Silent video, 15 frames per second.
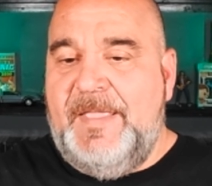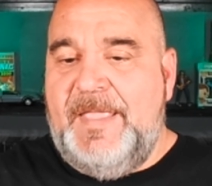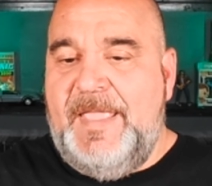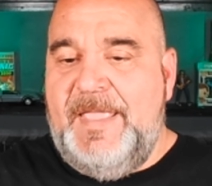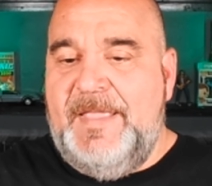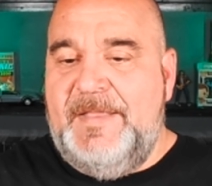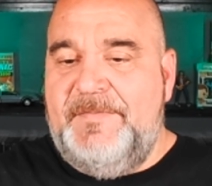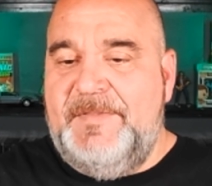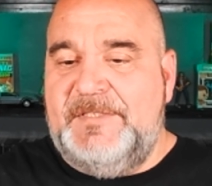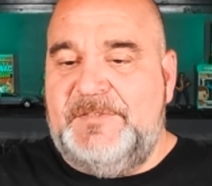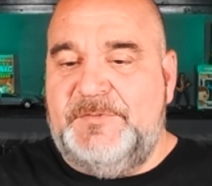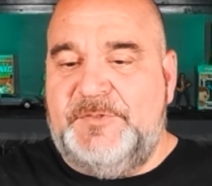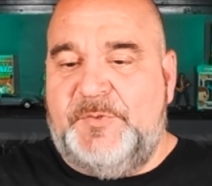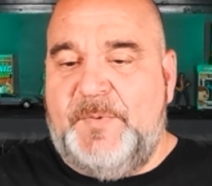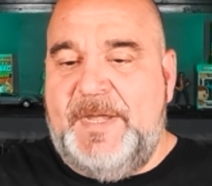And this
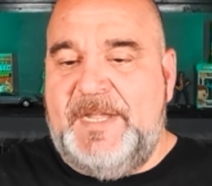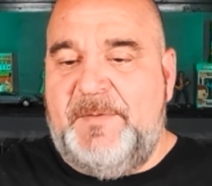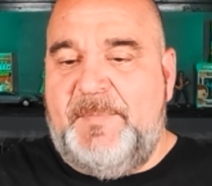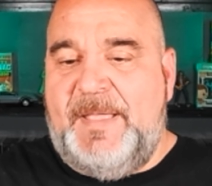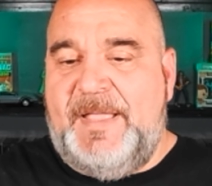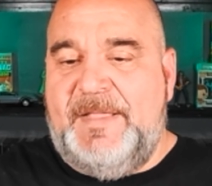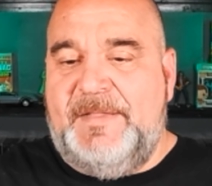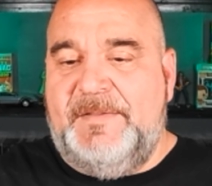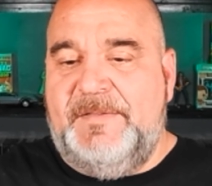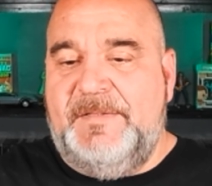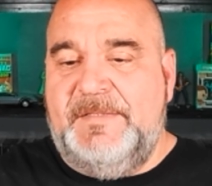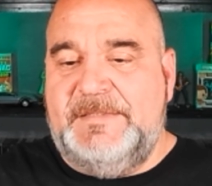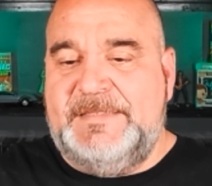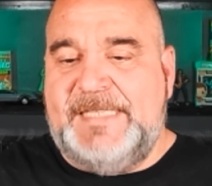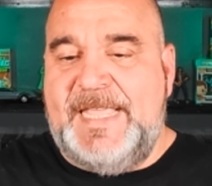was directed by
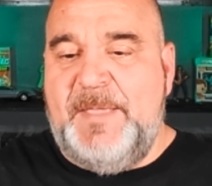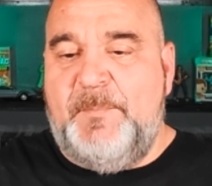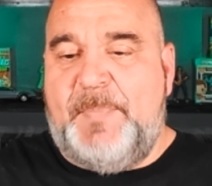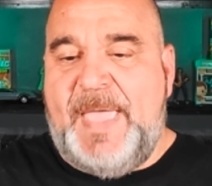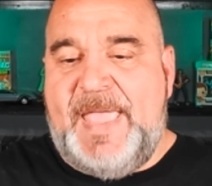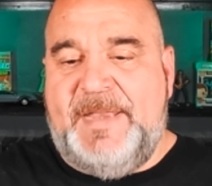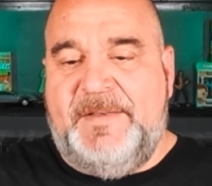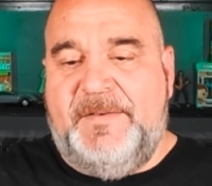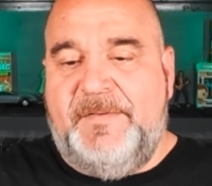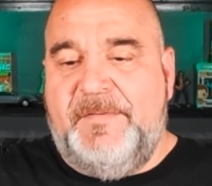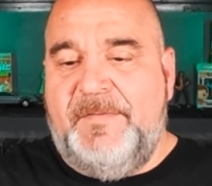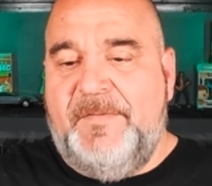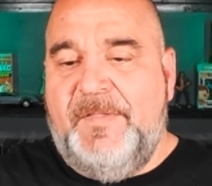Sam Patton.